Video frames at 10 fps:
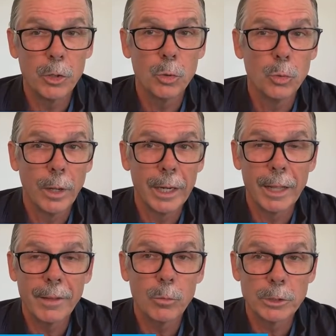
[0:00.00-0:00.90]
do, and
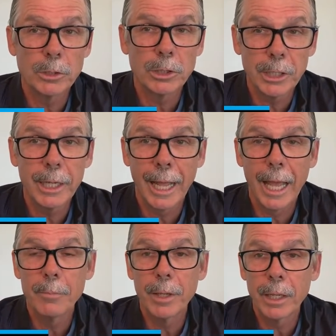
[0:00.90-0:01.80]
I think what you're seeing
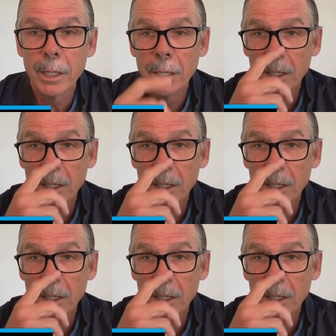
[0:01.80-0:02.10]
happening,